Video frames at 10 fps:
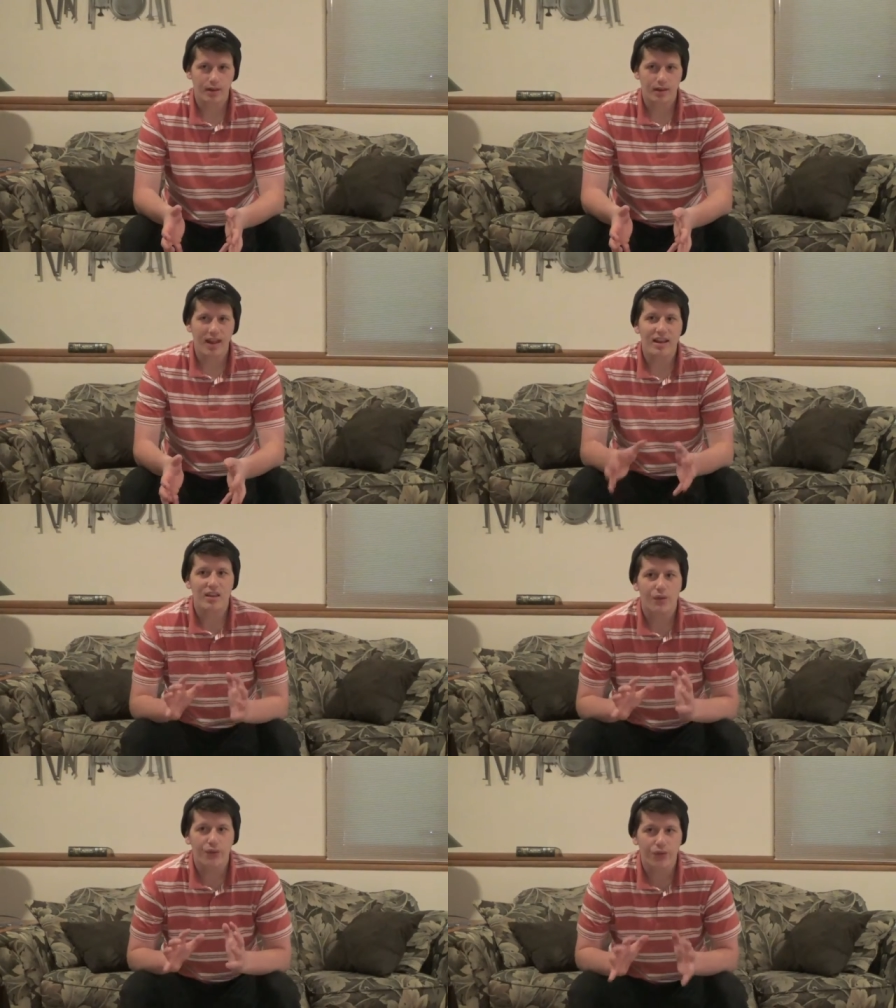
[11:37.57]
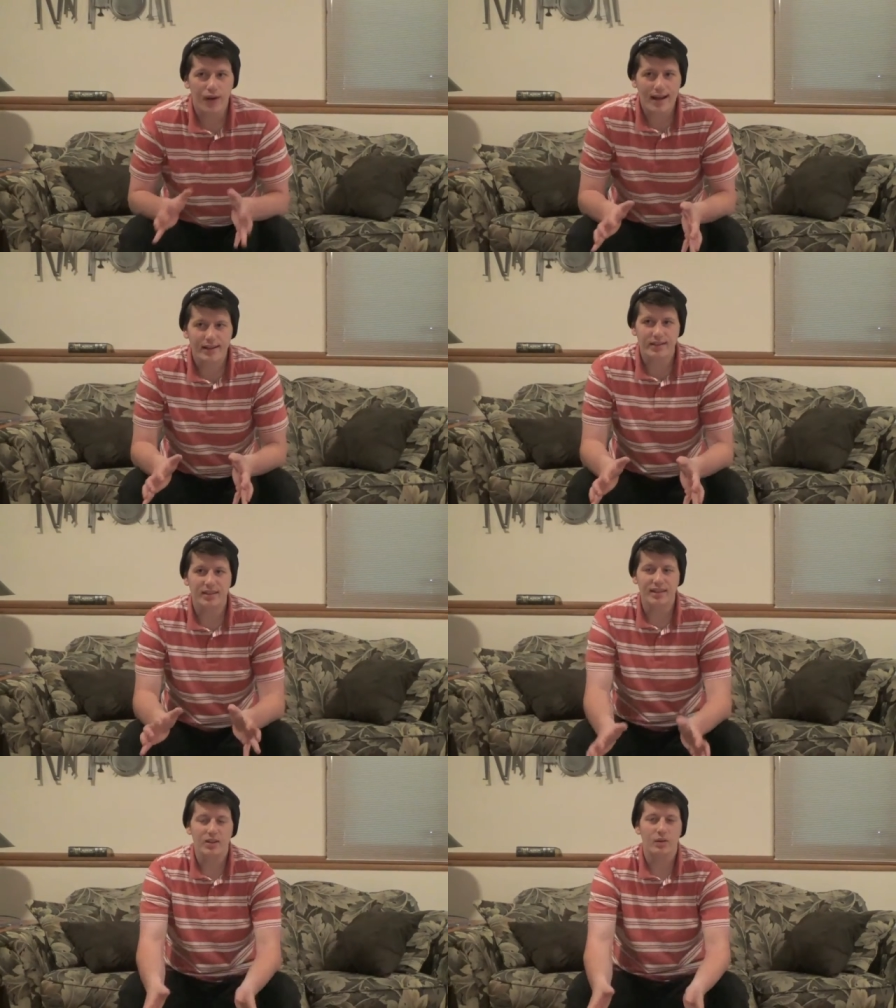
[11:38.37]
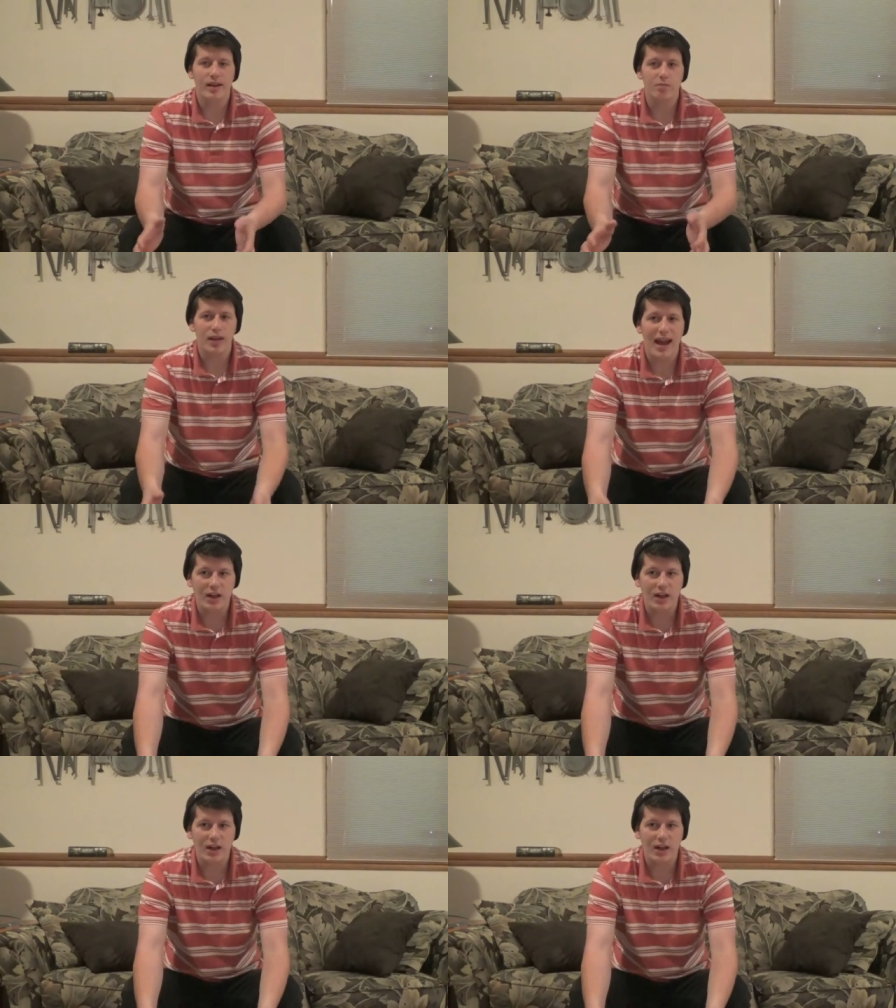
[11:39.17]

like they're friends, like they're able to